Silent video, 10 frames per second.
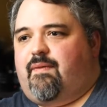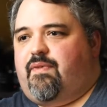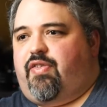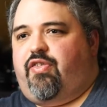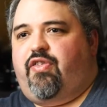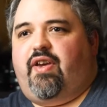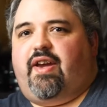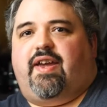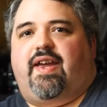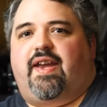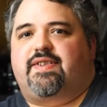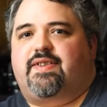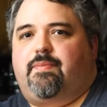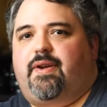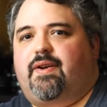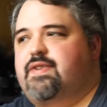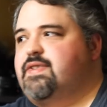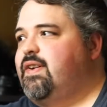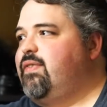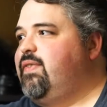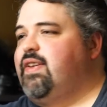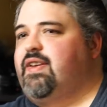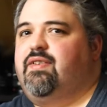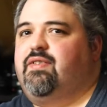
thick, hazy beers that are really,